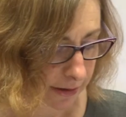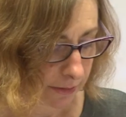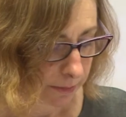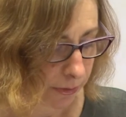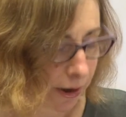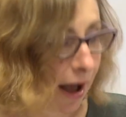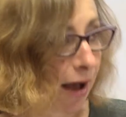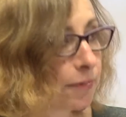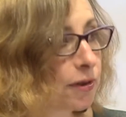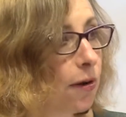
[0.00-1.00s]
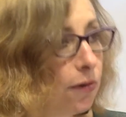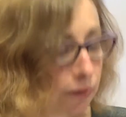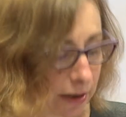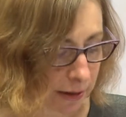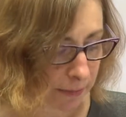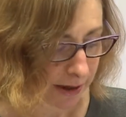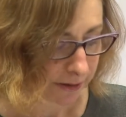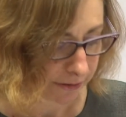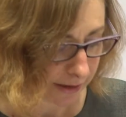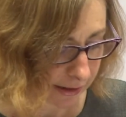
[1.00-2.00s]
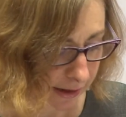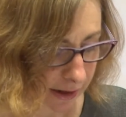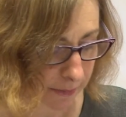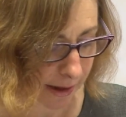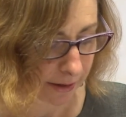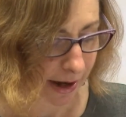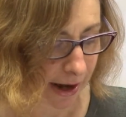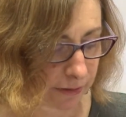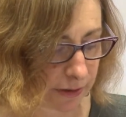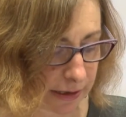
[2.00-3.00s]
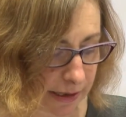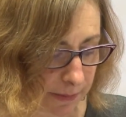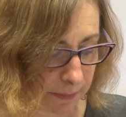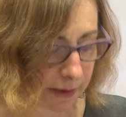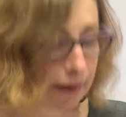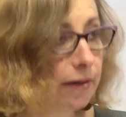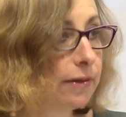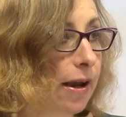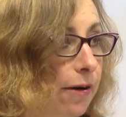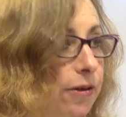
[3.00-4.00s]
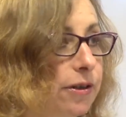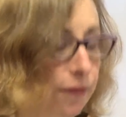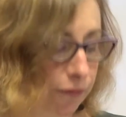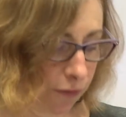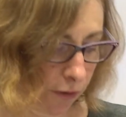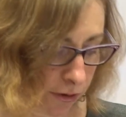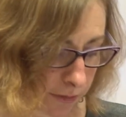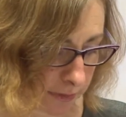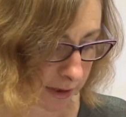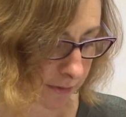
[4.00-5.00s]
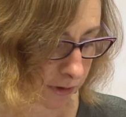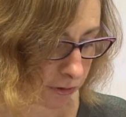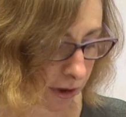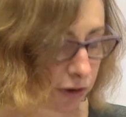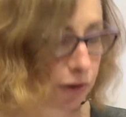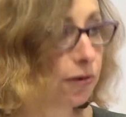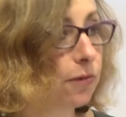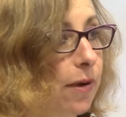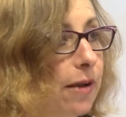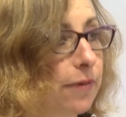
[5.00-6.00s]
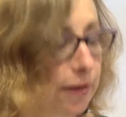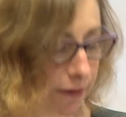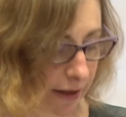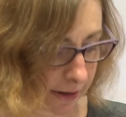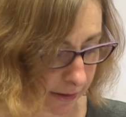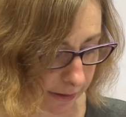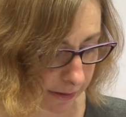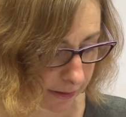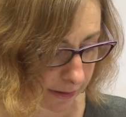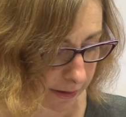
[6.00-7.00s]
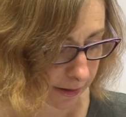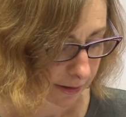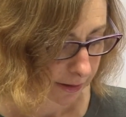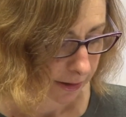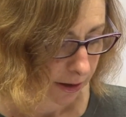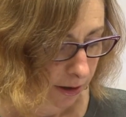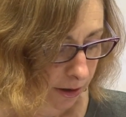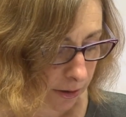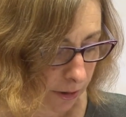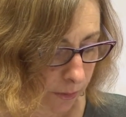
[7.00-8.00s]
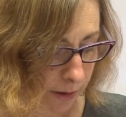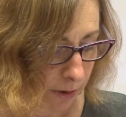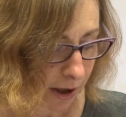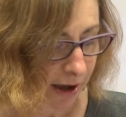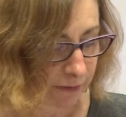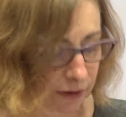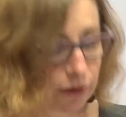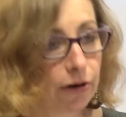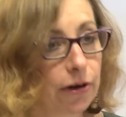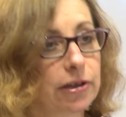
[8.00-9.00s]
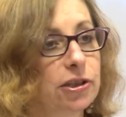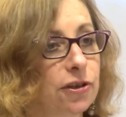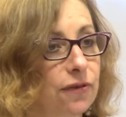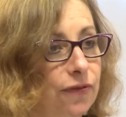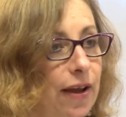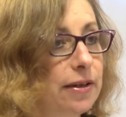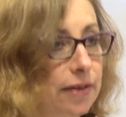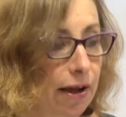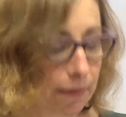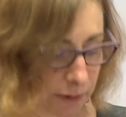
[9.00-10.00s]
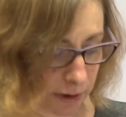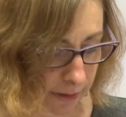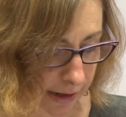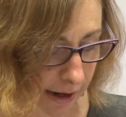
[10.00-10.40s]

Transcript: that perhaps only by thinking about how deeply narrative forms have structured the way we think, we will have the courage to face up to the